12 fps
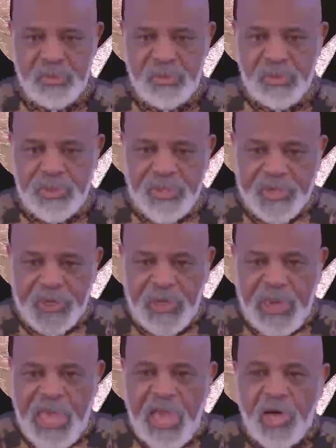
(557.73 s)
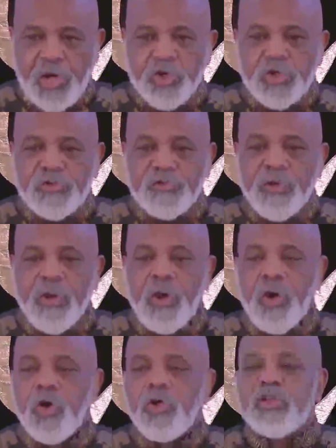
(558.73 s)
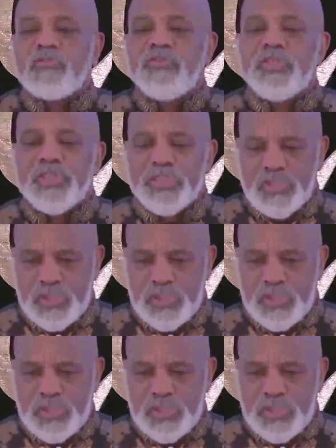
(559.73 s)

that allows for all of this.